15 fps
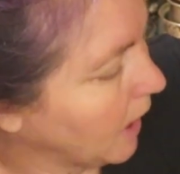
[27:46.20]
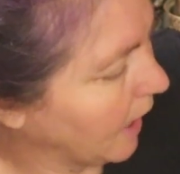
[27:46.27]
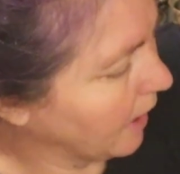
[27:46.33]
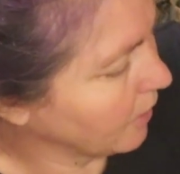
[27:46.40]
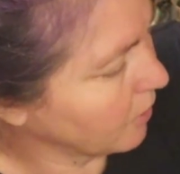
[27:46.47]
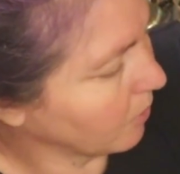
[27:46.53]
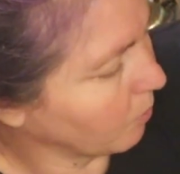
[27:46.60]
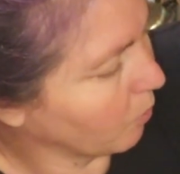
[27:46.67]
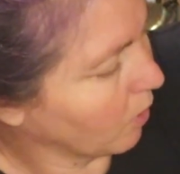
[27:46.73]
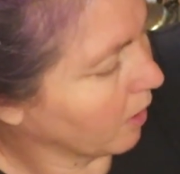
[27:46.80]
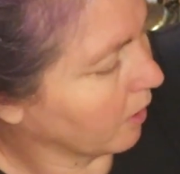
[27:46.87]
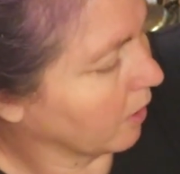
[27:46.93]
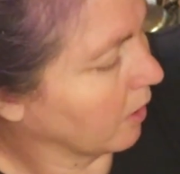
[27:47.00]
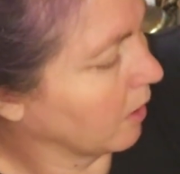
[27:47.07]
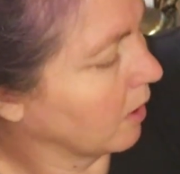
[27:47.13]
and some
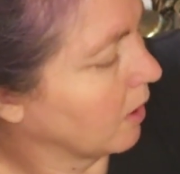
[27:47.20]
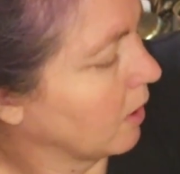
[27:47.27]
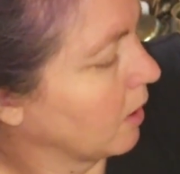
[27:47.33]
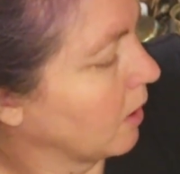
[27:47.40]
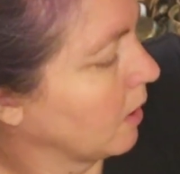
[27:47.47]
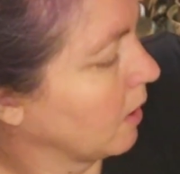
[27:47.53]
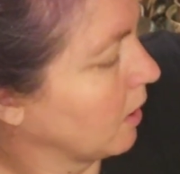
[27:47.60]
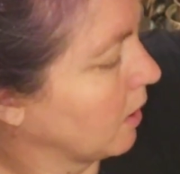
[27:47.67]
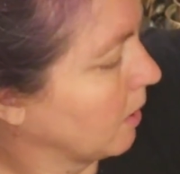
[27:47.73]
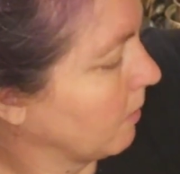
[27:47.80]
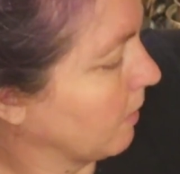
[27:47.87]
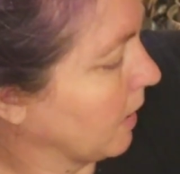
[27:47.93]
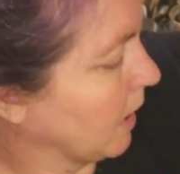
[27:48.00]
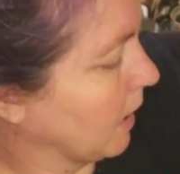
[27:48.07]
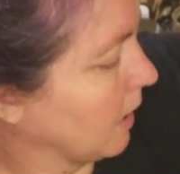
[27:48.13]
water
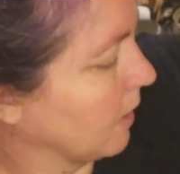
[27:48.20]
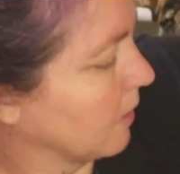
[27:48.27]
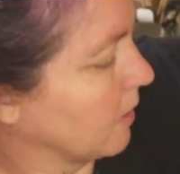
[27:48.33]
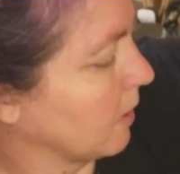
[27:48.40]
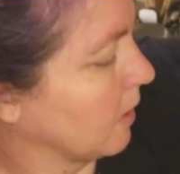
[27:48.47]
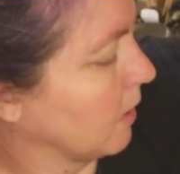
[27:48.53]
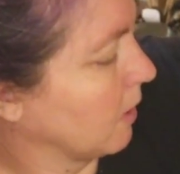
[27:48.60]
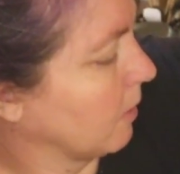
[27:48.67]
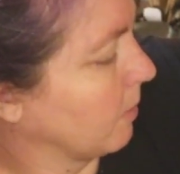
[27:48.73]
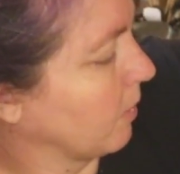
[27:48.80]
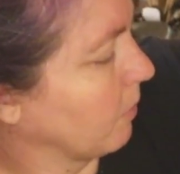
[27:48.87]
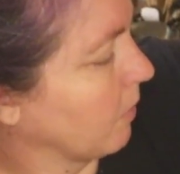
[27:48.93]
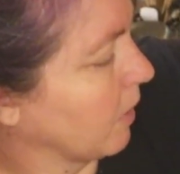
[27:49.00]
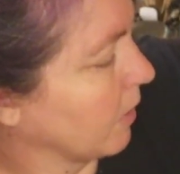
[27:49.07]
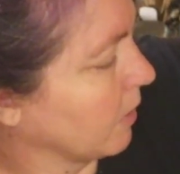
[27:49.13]
because a little bit
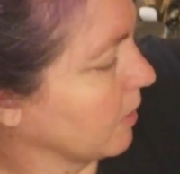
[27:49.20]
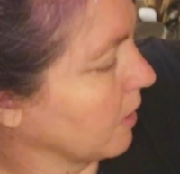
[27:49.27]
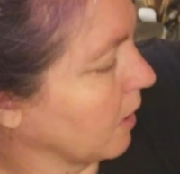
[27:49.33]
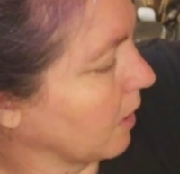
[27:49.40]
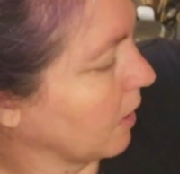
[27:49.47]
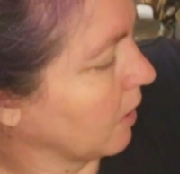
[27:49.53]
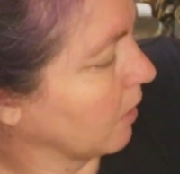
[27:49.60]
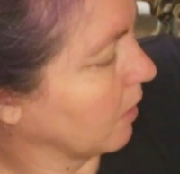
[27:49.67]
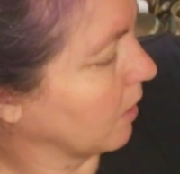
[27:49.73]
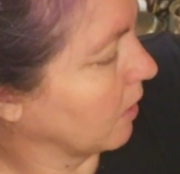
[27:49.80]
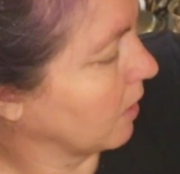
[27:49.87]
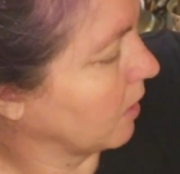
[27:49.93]
of water is not going to hurt.